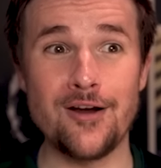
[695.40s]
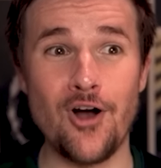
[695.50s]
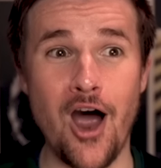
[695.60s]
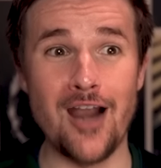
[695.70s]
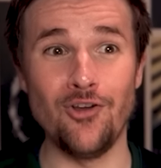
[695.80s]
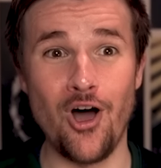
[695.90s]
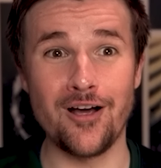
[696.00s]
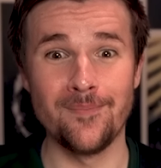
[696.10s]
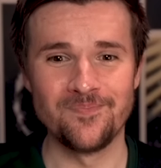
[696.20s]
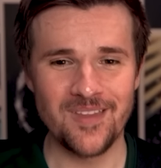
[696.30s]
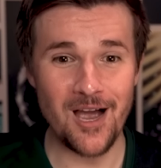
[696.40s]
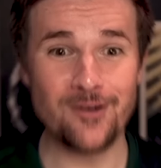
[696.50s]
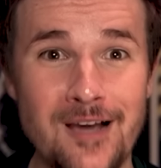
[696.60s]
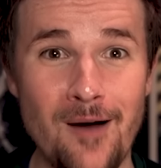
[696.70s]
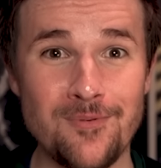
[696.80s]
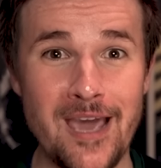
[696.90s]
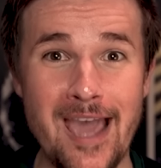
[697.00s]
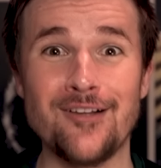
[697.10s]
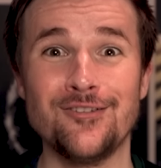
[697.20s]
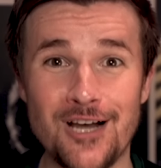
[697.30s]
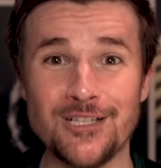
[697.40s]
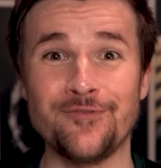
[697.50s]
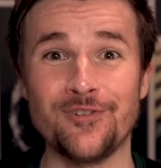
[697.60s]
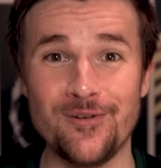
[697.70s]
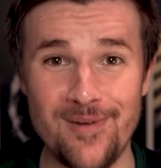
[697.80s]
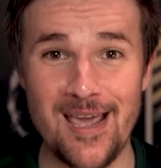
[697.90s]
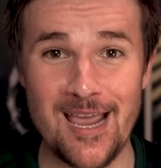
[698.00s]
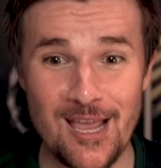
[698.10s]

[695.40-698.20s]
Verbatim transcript: God, look, a cupcake just for me.